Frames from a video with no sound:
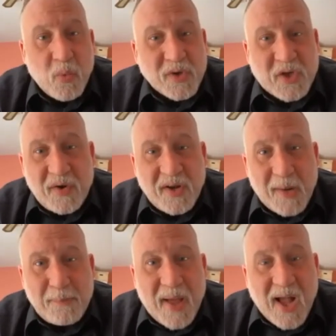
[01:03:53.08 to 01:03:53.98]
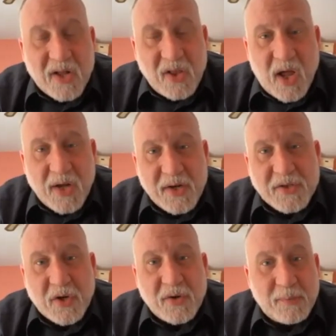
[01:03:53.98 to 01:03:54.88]
we're starting to get backlogged and
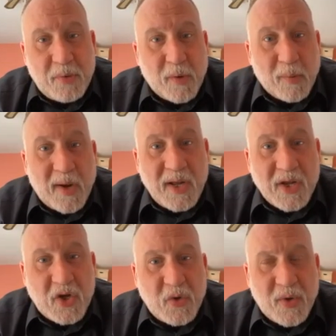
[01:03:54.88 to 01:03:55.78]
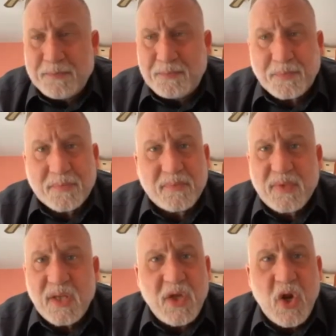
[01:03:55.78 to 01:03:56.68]
starting to put more money into it.
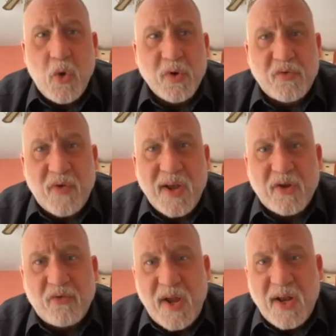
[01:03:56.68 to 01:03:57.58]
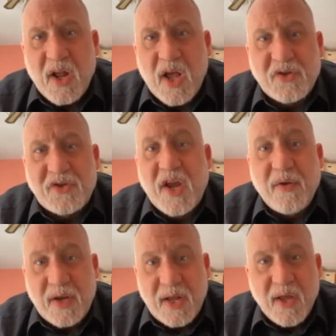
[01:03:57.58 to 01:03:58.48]
You know, we're trying to create a
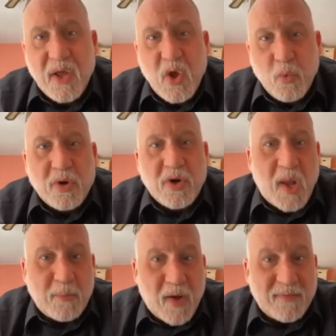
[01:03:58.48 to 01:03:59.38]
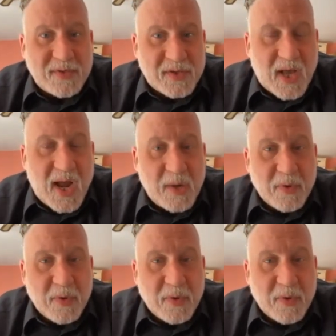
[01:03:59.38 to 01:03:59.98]
charity. We're a nonprofit society.